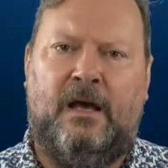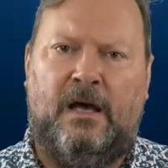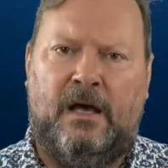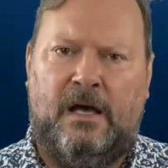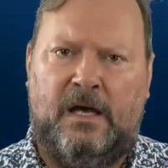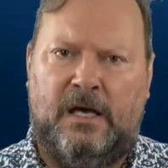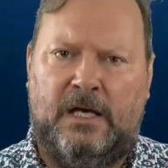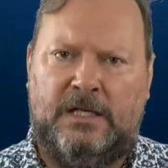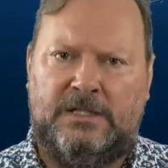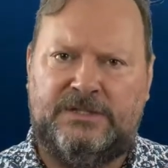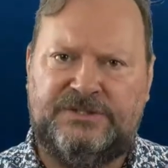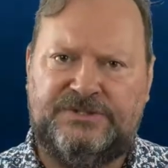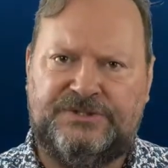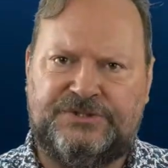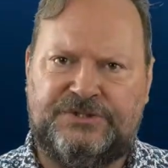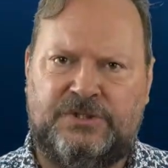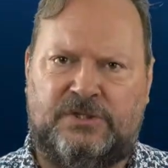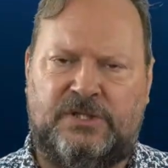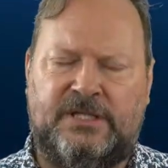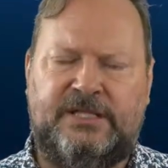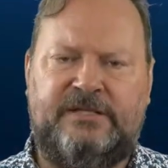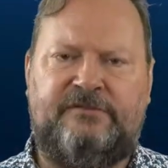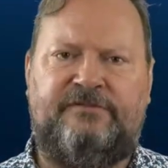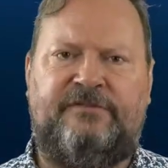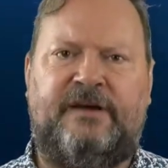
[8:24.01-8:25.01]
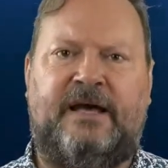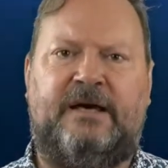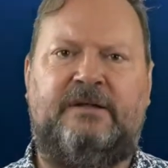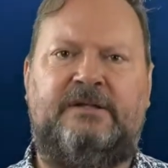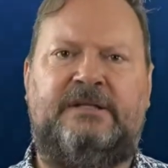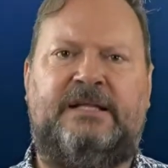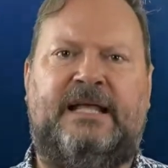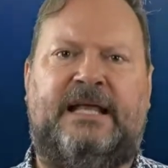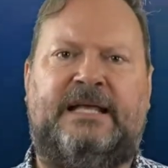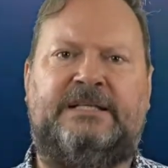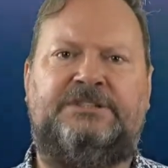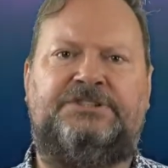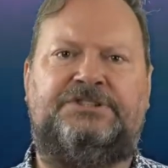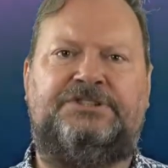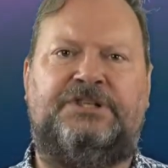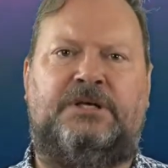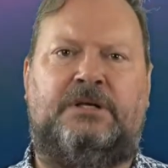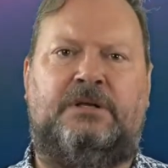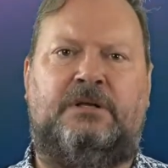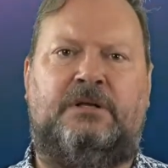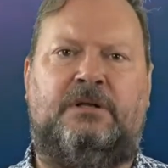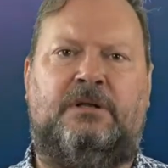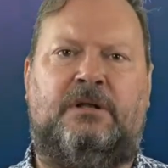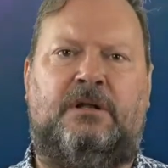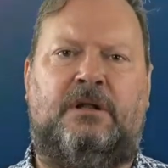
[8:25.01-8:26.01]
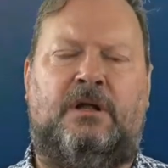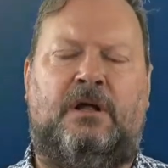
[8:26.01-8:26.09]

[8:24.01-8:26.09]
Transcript: a solid foundation